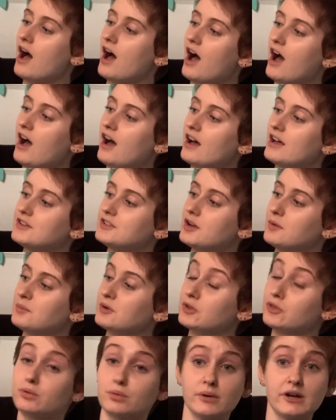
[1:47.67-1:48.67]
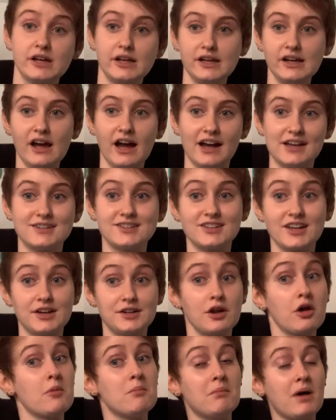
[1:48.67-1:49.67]
Number 3, I
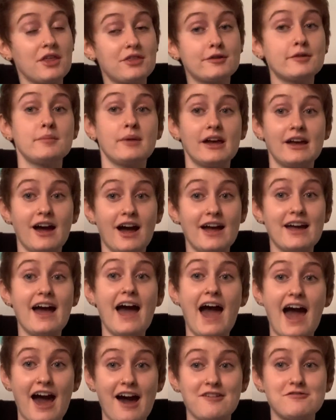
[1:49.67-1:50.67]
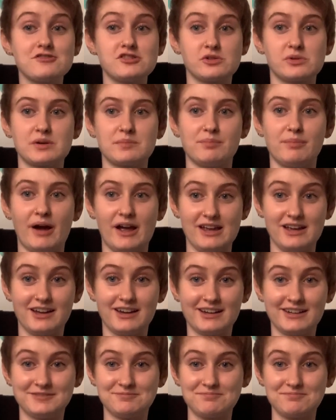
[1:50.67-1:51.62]
said, Mother, may I have your bike?